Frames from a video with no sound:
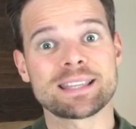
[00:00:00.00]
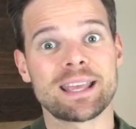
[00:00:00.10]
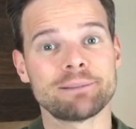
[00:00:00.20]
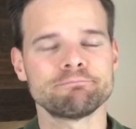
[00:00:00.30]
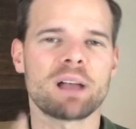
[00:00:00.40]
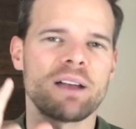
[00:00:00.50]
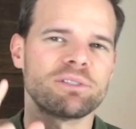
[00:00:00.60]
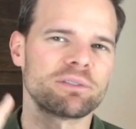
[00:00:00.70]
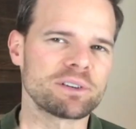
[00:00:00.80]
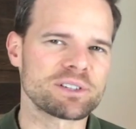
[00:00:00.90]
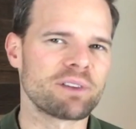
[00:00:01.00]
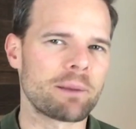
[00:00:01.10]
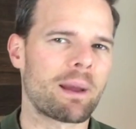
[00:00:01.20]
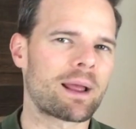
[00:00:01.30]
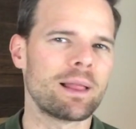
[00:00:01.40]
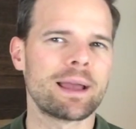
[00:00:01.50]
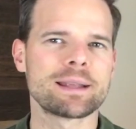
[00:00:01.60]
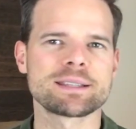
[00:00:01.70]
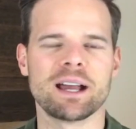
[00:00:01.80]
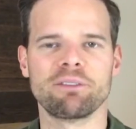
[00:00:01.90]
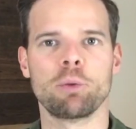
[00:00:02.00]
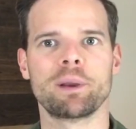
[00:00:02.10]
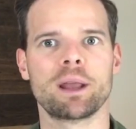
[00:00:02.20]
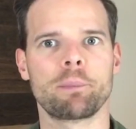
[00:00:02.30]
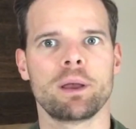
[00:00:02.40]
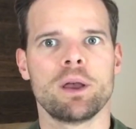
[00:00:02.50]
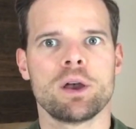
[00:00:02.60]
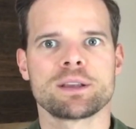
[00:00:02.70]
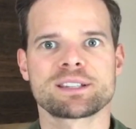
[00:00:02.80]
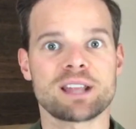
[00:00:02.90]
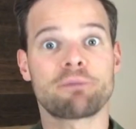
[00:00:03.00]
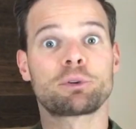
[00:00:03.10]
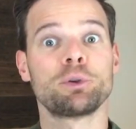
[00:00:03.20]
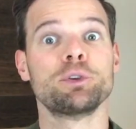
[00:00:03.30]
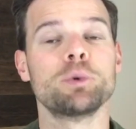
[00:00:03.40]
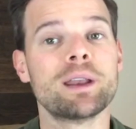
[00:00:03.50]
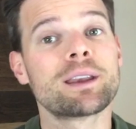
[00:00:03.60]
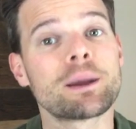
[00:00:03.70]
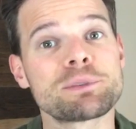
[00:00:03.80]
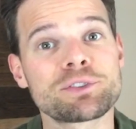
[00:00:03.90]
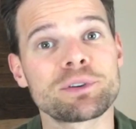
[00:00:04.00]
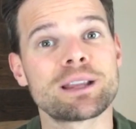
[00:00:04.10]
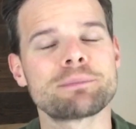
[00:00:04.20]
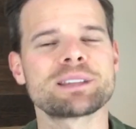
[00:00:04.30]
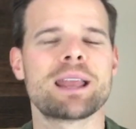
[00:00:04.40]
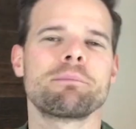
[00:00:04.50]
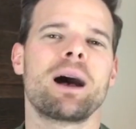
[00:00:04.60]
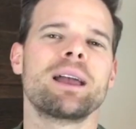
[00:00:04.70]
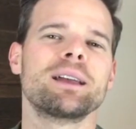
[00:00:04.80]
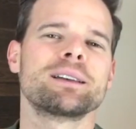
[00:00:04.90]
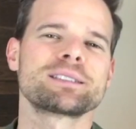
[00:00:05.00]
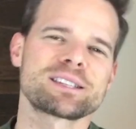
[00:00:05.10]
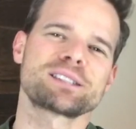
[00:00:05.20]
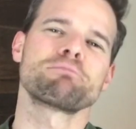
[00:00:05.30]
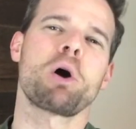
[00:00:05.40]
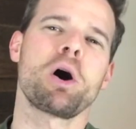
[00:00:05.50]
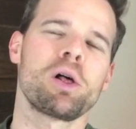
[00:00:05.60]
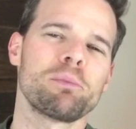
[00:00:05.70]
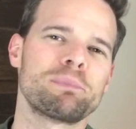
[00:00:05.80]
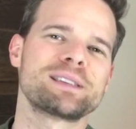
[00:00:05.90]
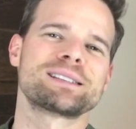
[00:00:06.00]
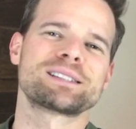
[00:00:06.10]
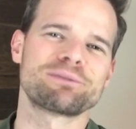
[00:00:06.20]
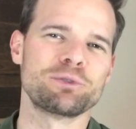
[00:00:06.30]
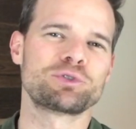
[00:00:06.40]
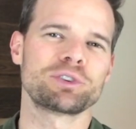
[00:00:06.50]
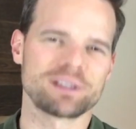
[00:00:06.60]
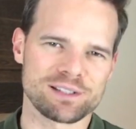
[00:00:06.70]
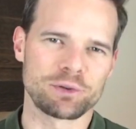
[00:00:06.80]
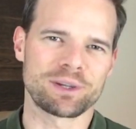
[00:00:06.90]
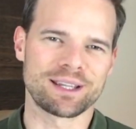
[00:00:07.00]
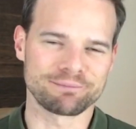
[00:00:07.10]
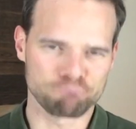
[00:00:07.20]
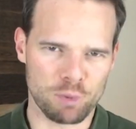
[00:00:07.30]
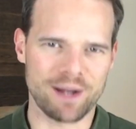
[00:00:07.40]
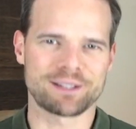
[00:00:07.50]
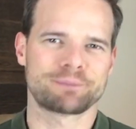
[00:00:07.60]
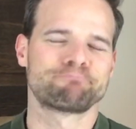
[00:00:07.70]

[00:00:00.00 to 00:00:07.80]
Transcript: then, I've diversified my clients, I've opened up several new income streams, and my small business future is looking bright.